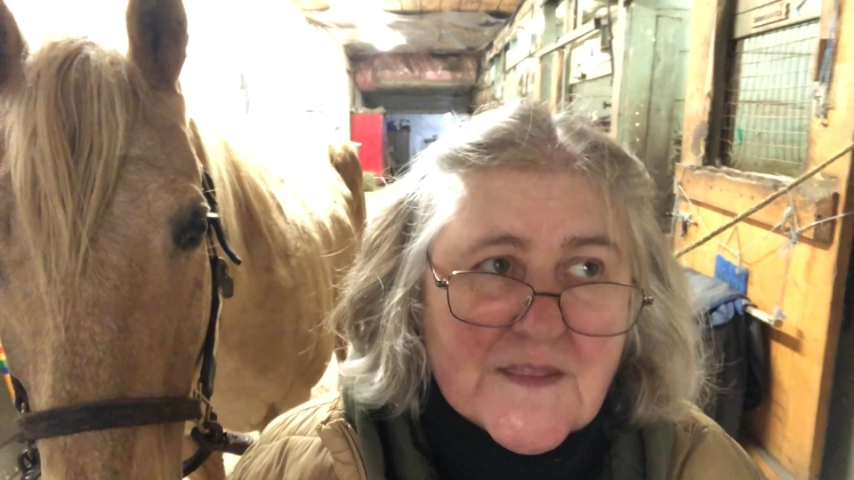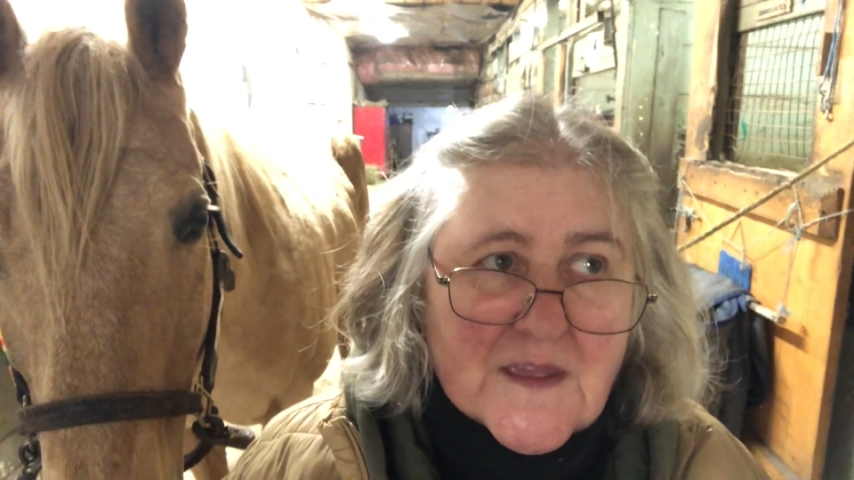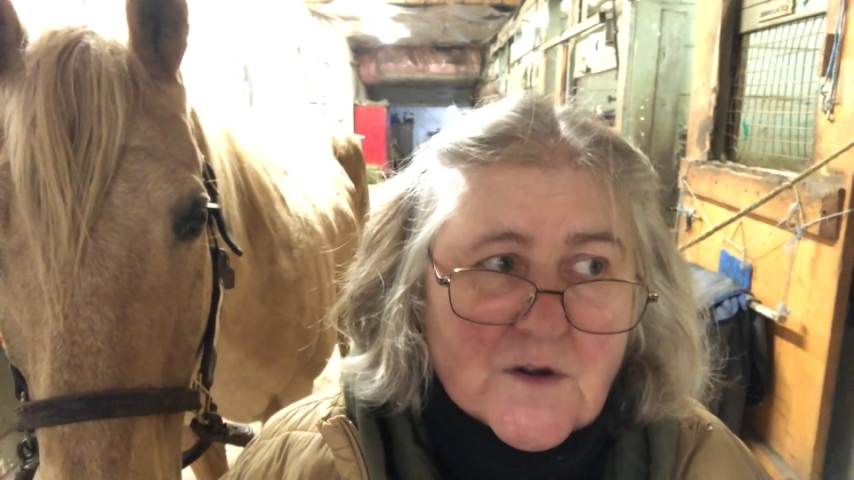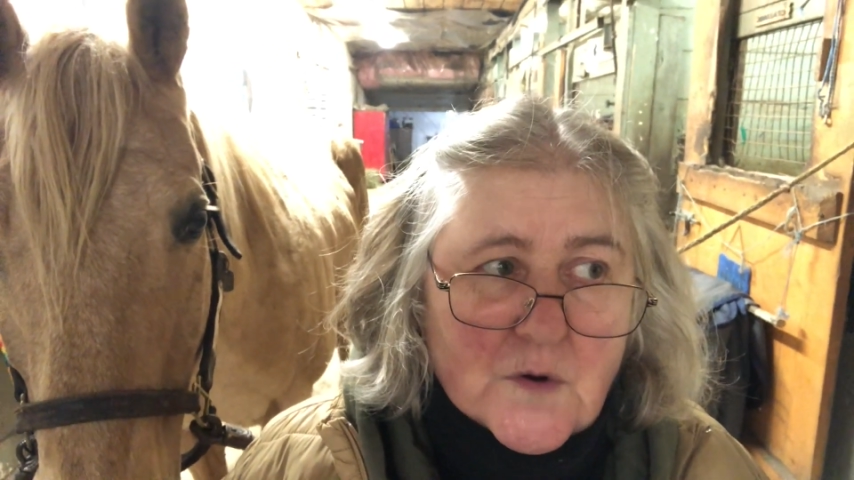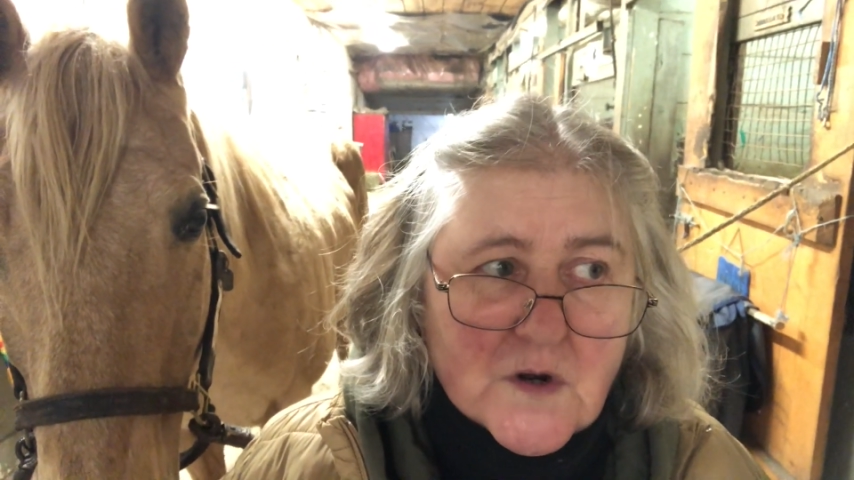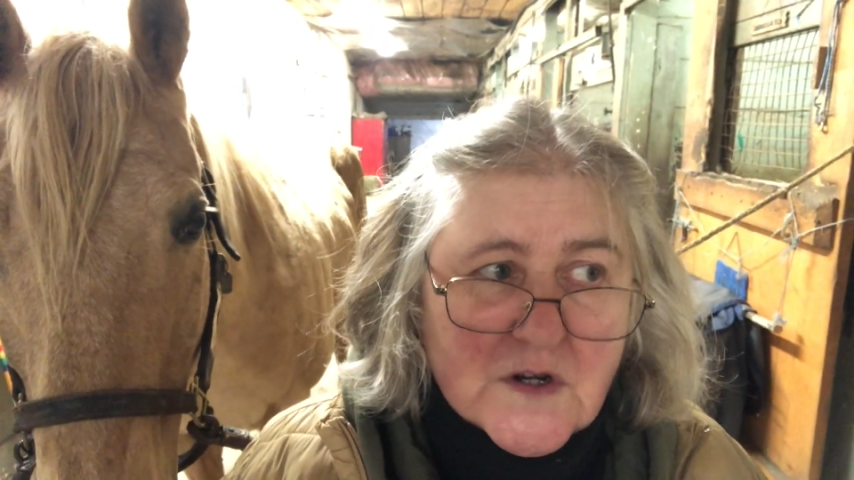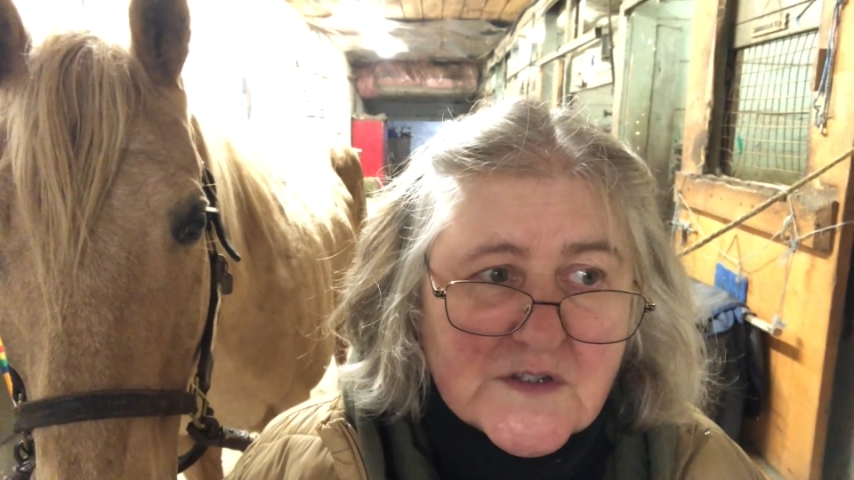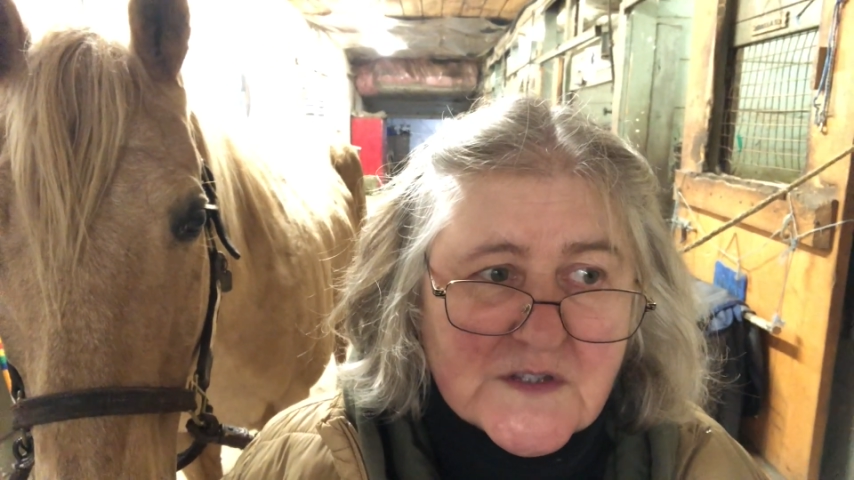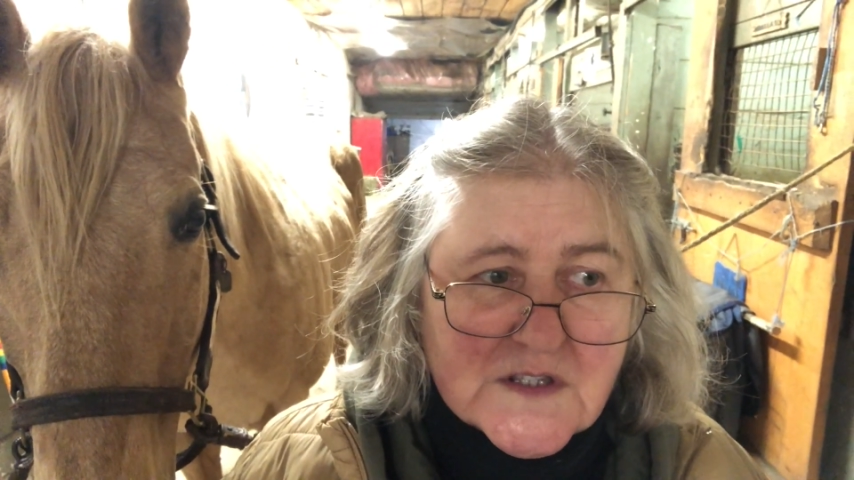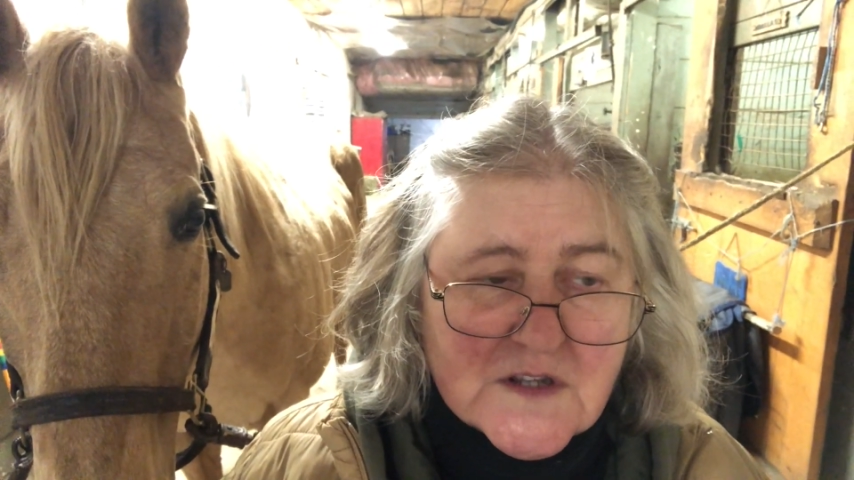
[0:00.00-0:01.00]
than a
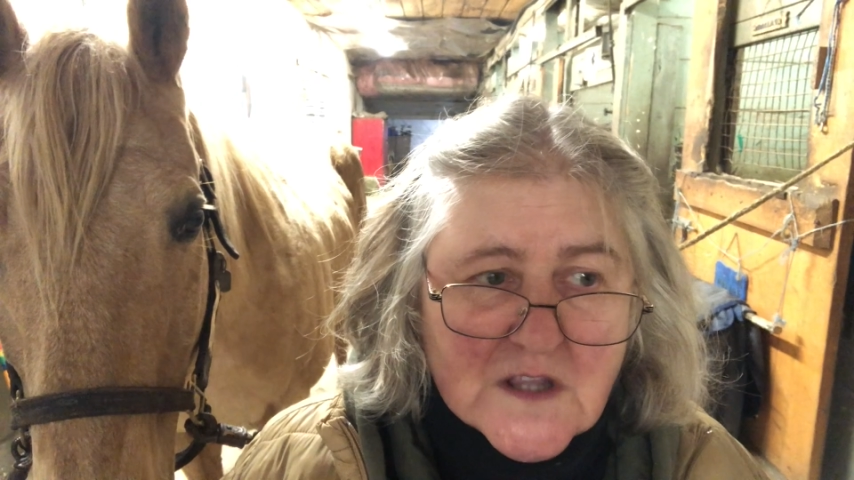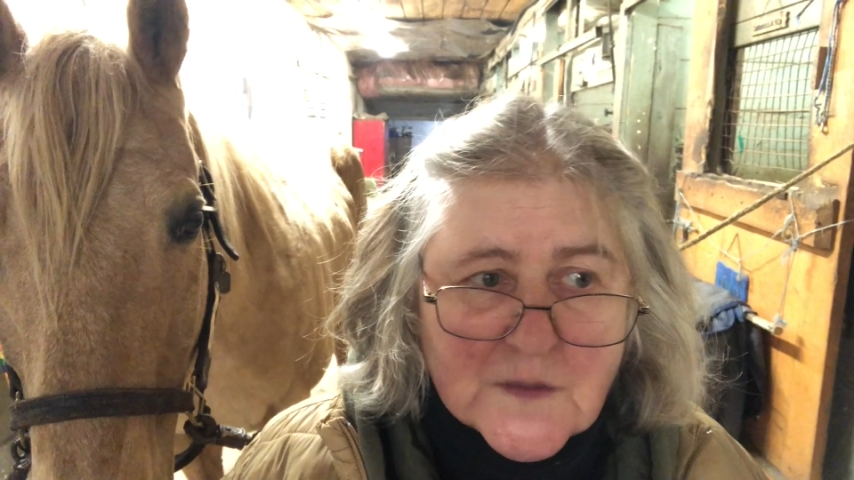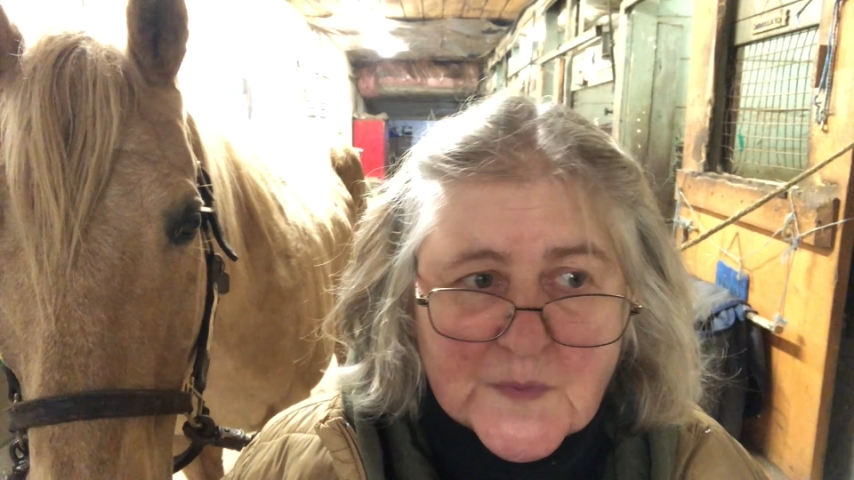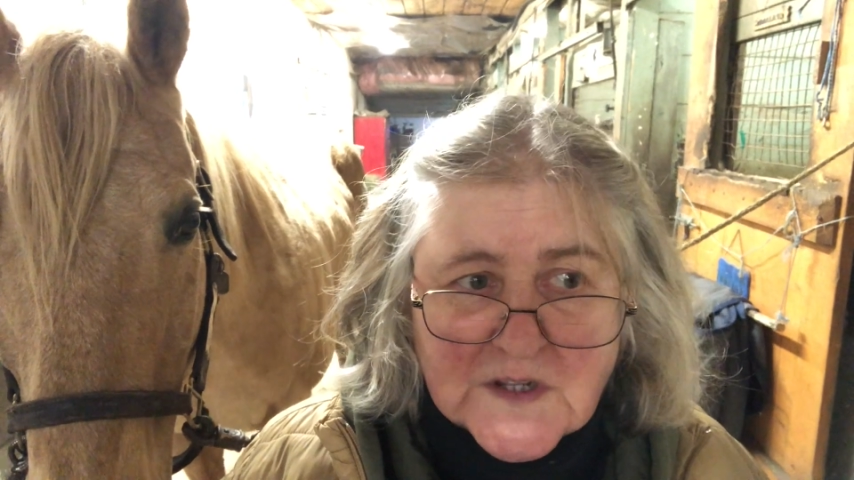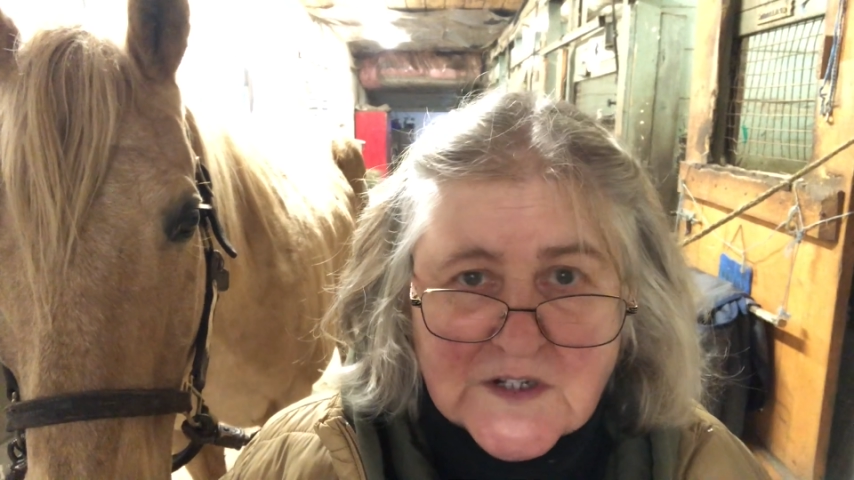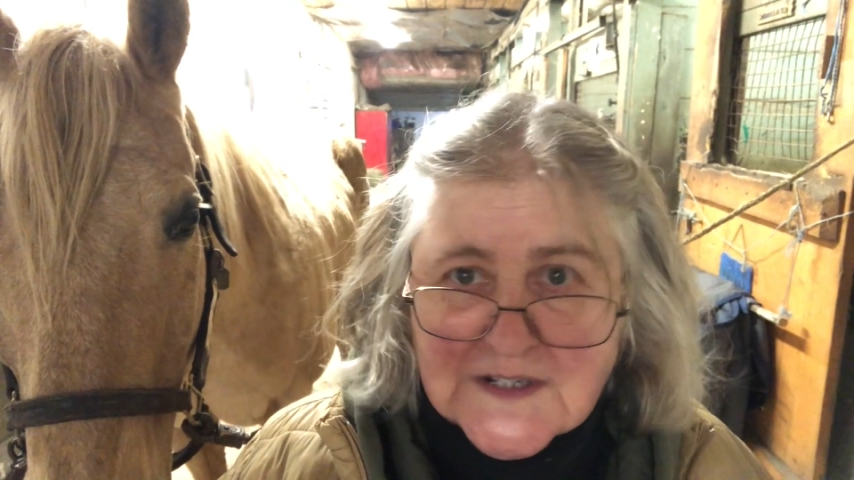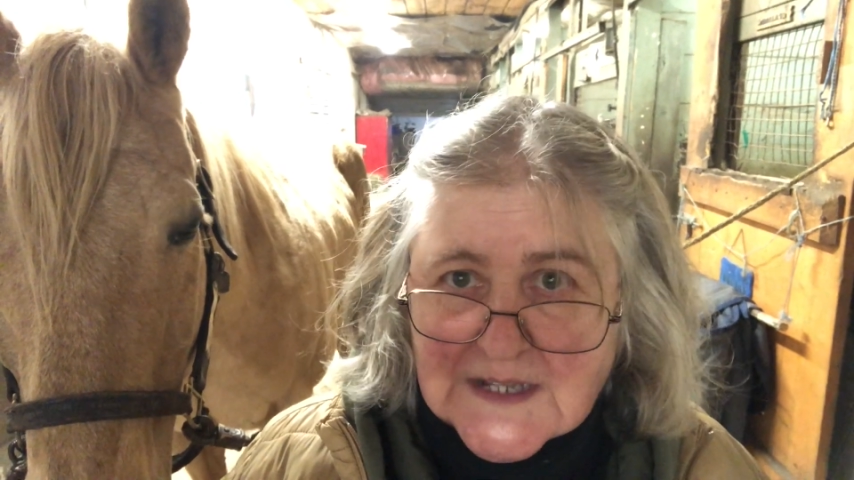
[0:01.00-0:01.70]
horse that's got the bit just